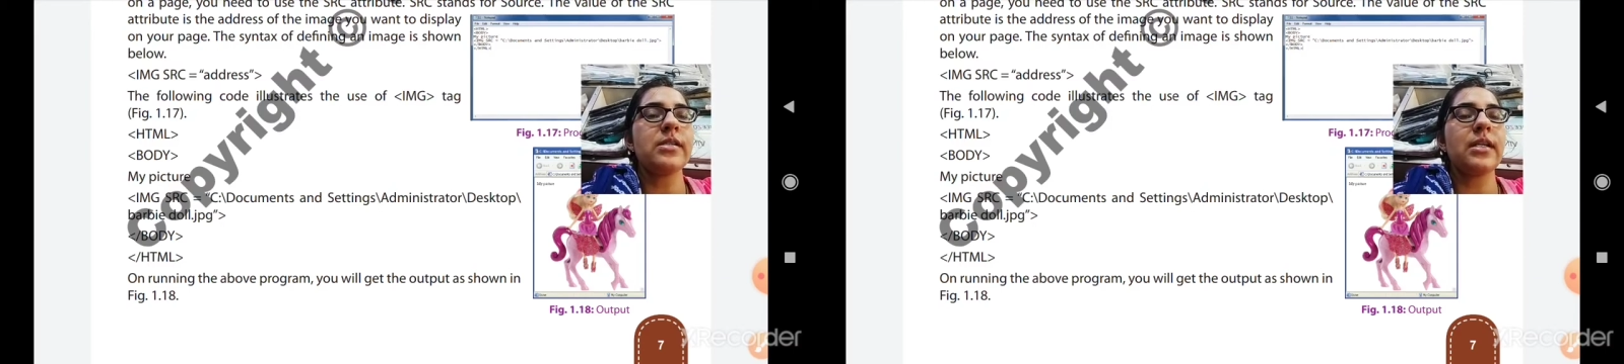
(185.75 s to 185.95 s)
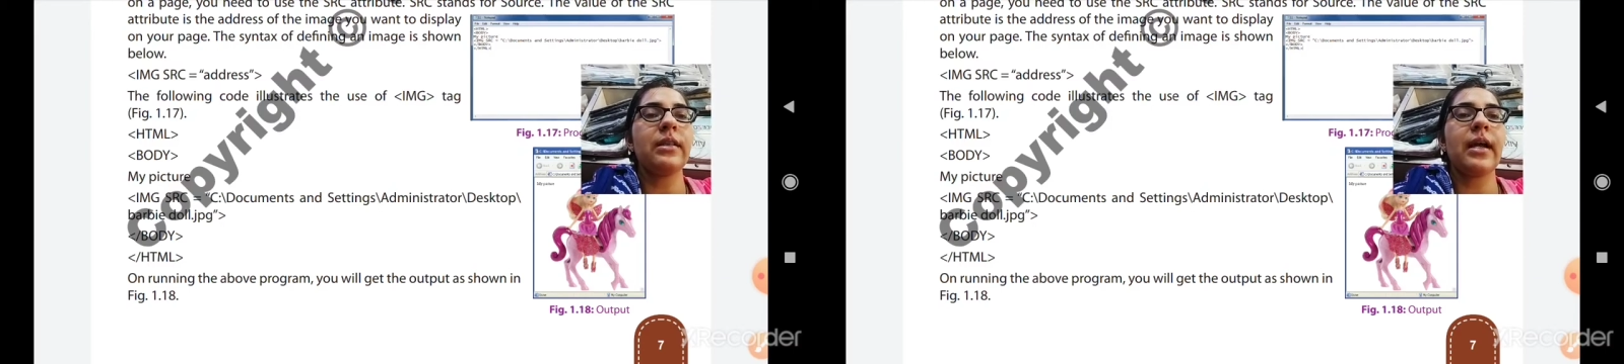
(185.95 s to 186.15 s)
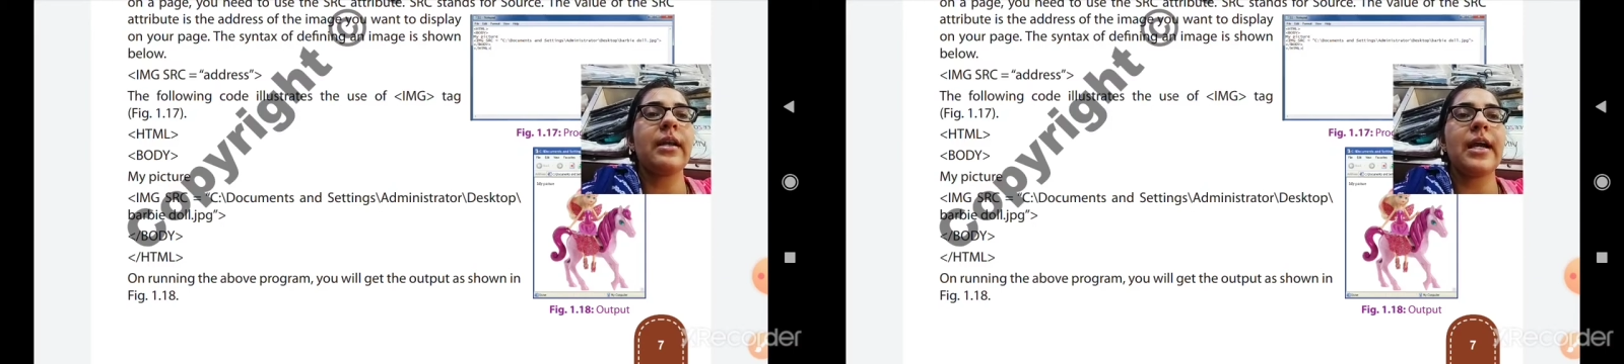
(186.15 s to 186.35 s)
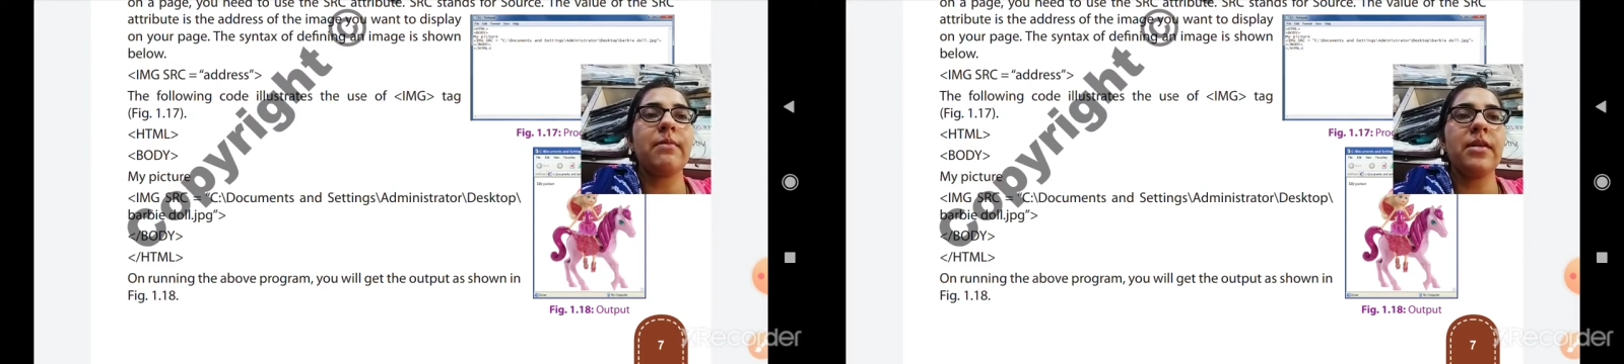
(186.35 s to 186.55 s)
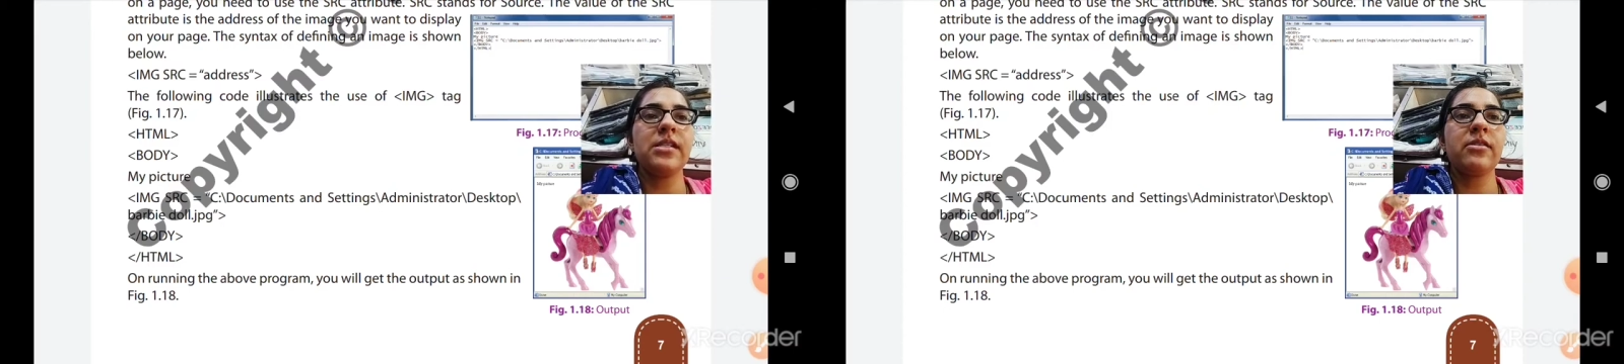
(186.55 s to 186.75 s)
in that
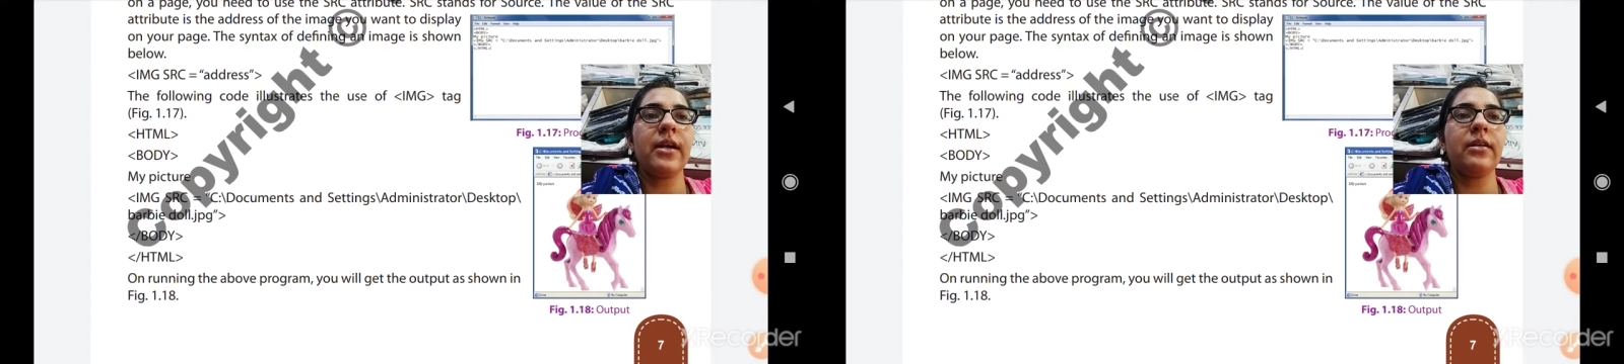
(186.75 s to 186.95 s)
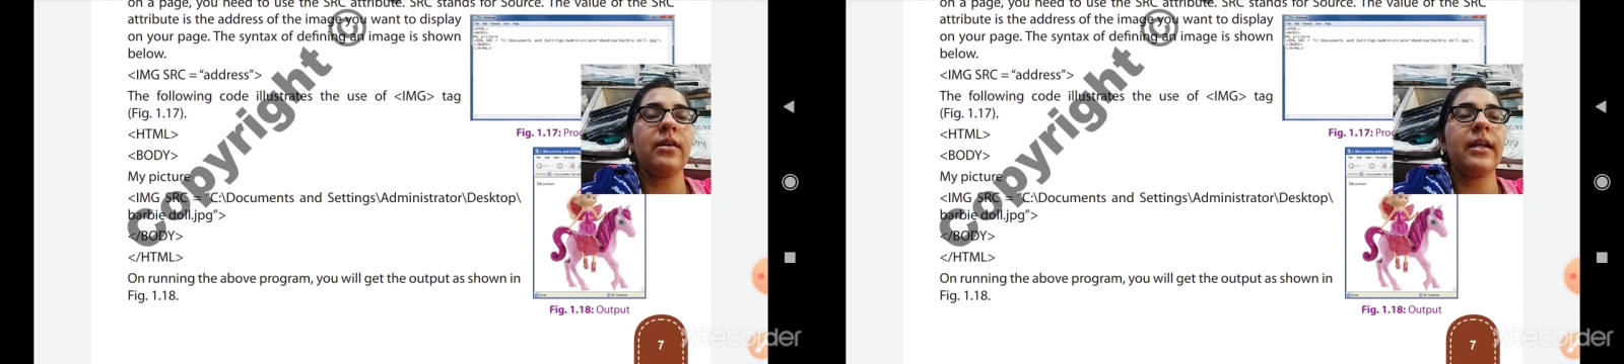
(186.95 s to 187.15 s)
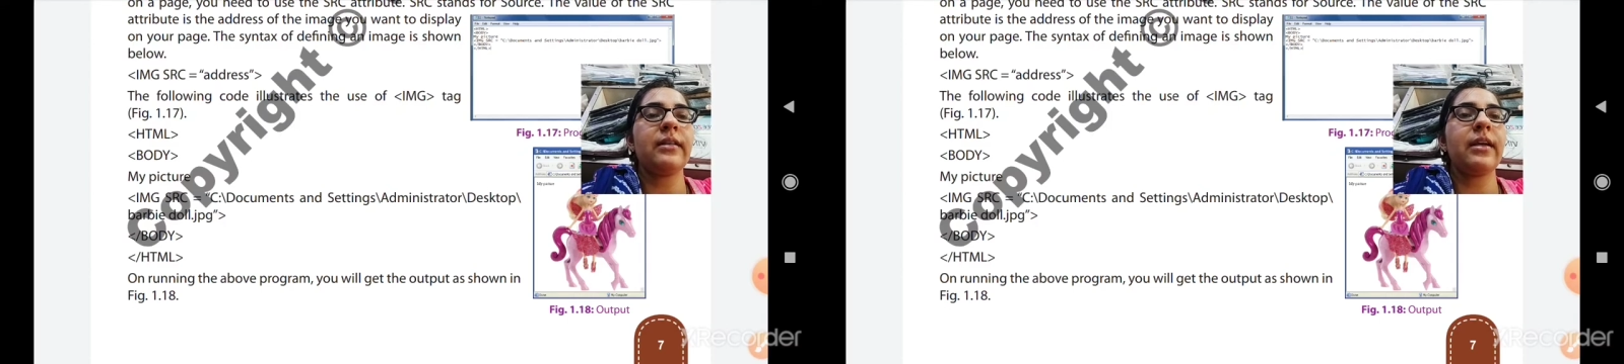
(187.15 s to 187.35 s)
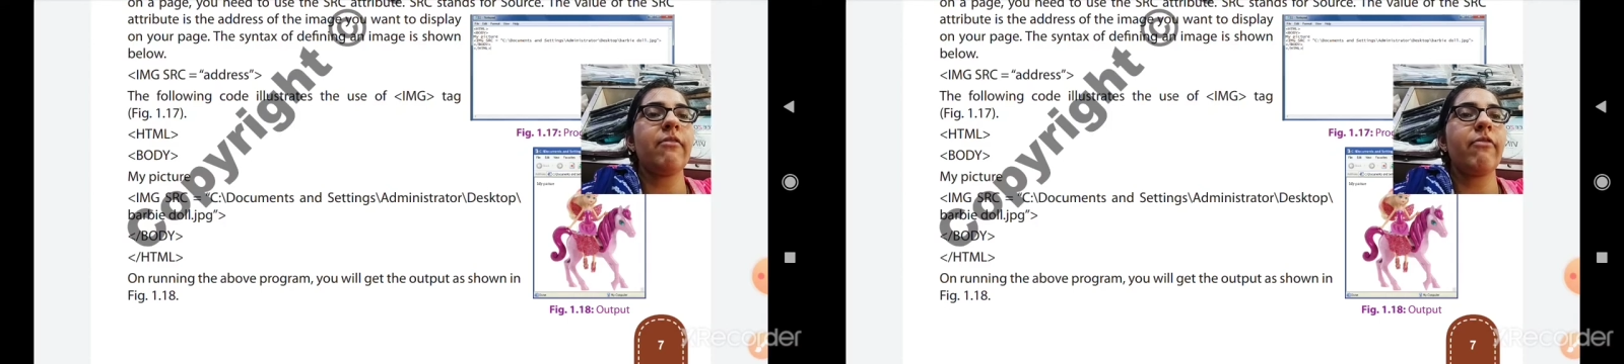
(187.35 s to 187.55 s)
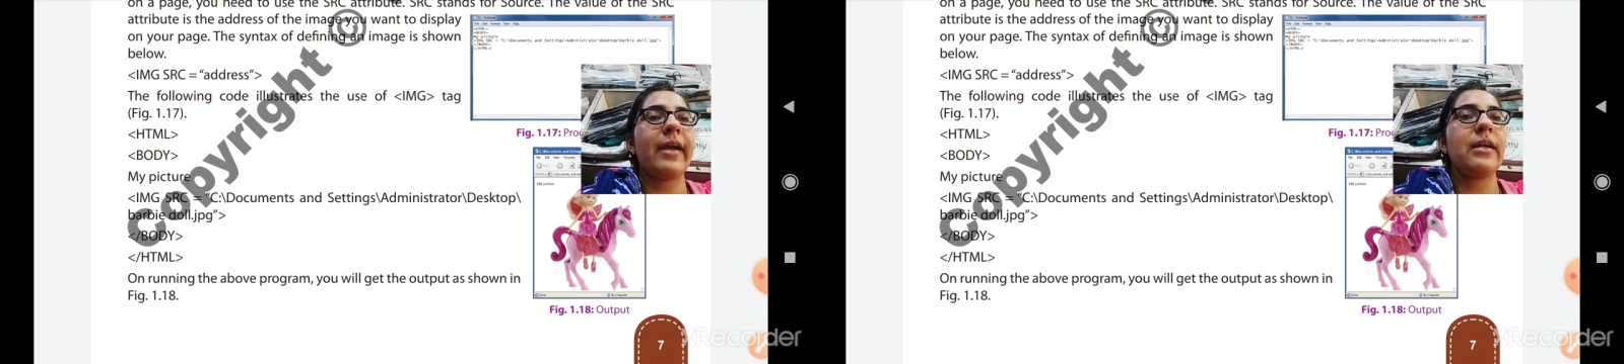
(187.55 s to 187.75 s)
administrator, and then
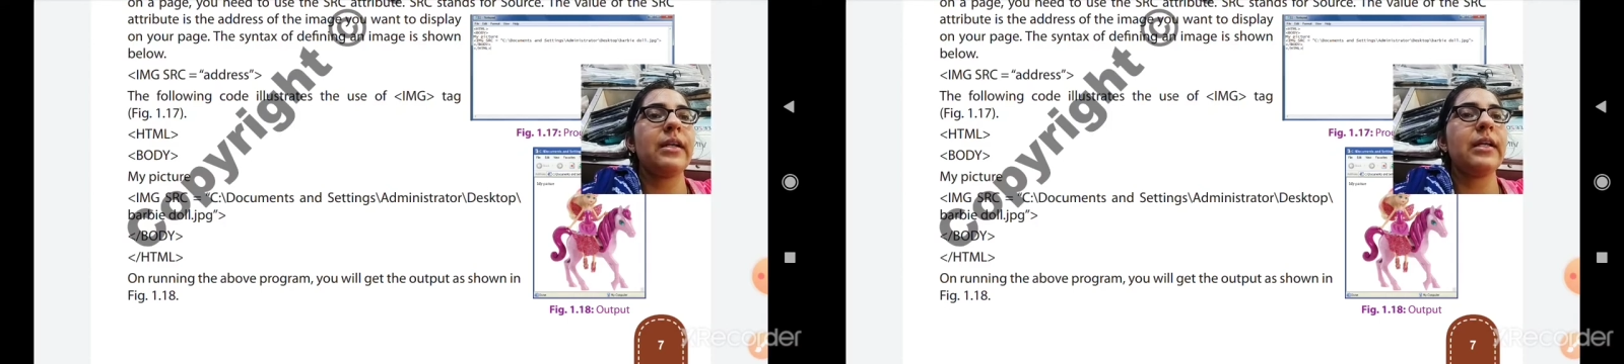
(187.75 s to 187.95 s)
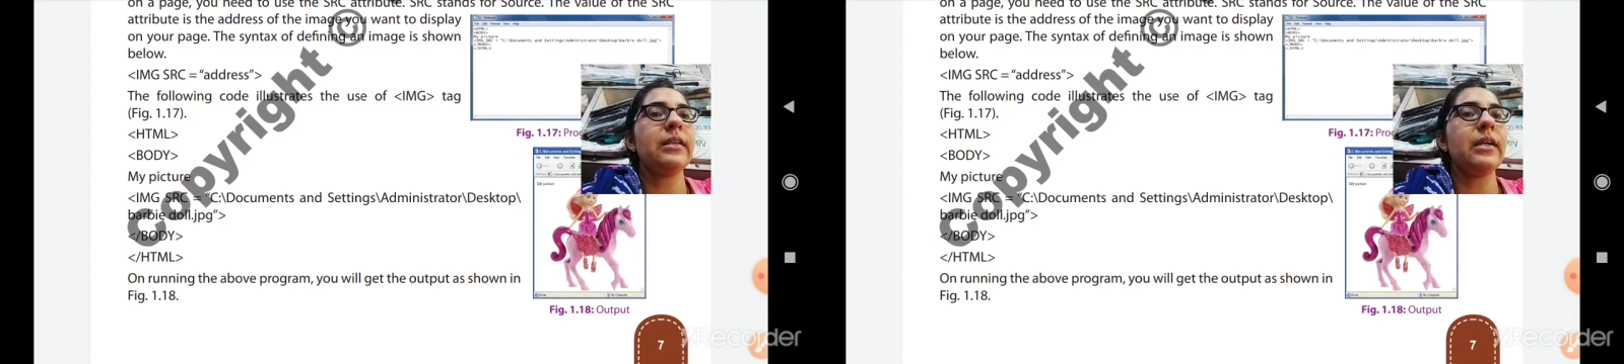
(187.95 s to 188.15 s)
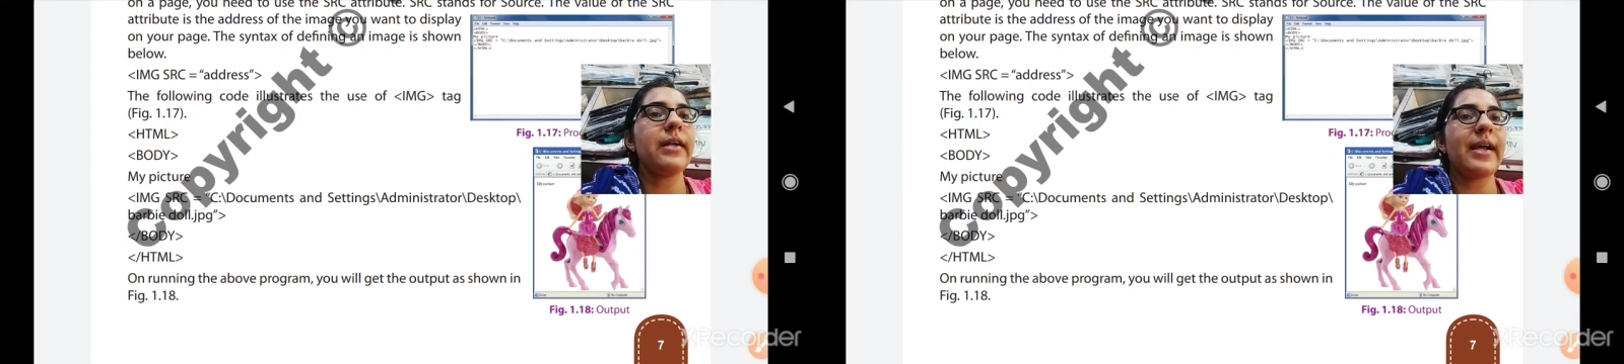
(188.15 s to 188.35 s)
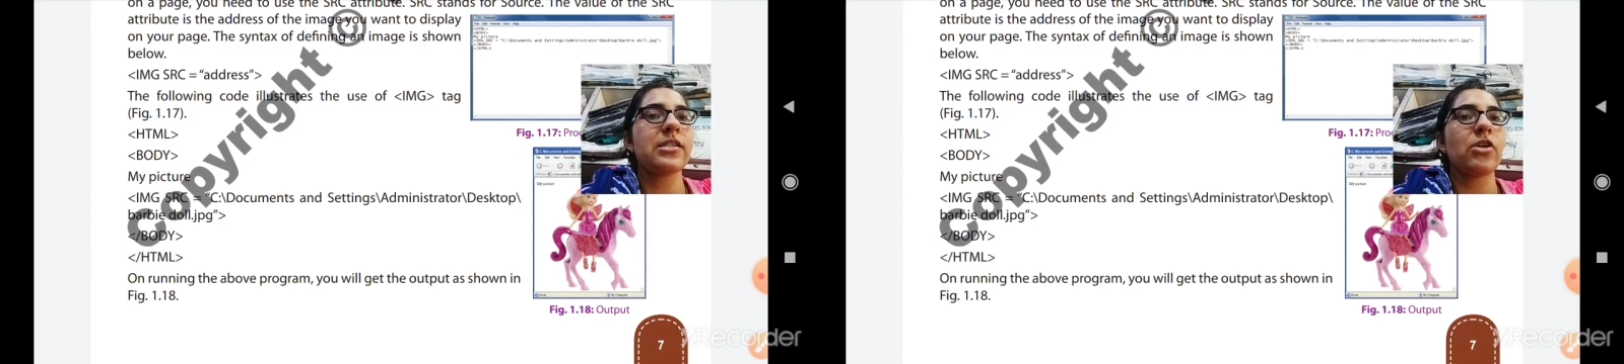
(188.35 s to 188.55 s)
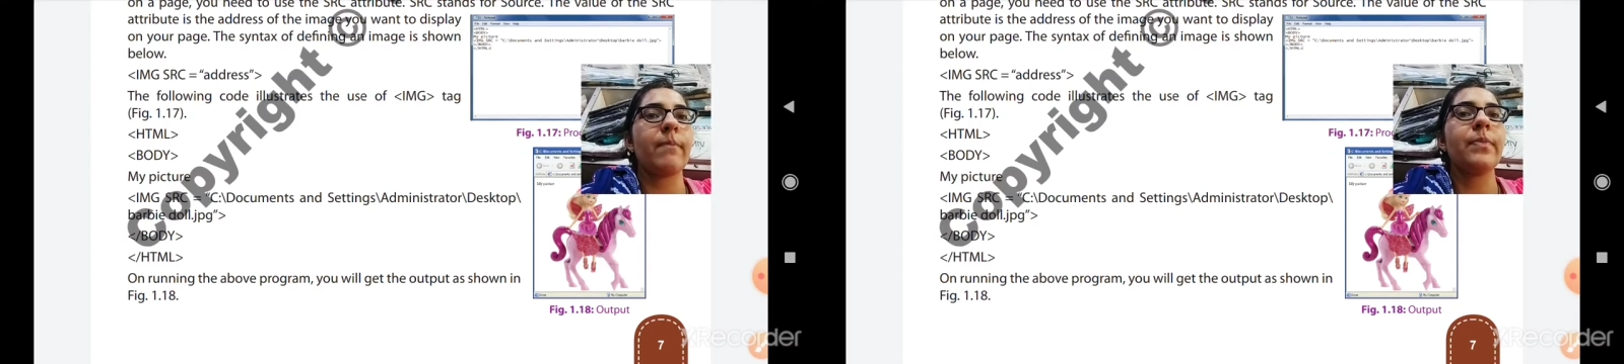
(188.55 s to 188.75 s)
finally in the
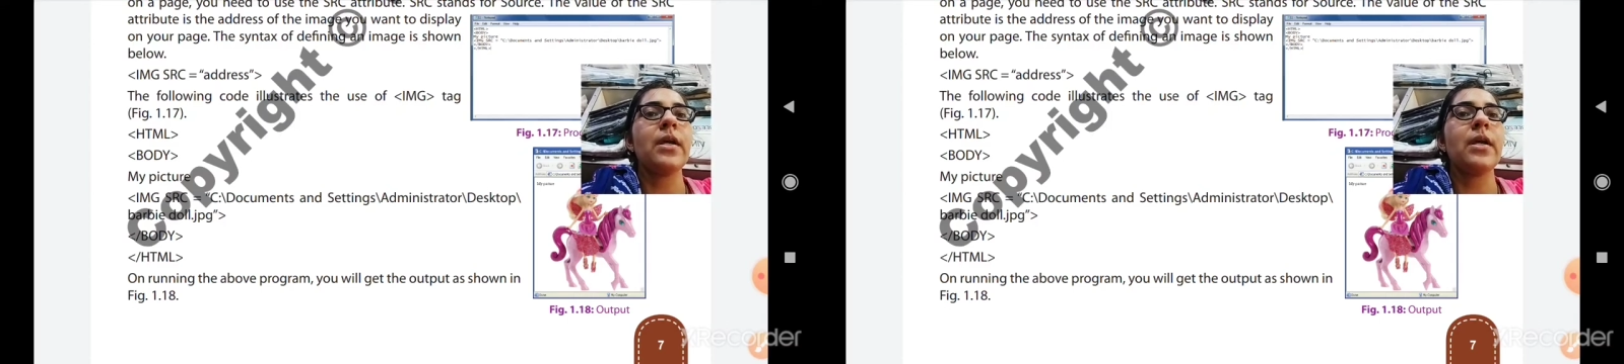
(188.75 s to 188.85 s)
desktop.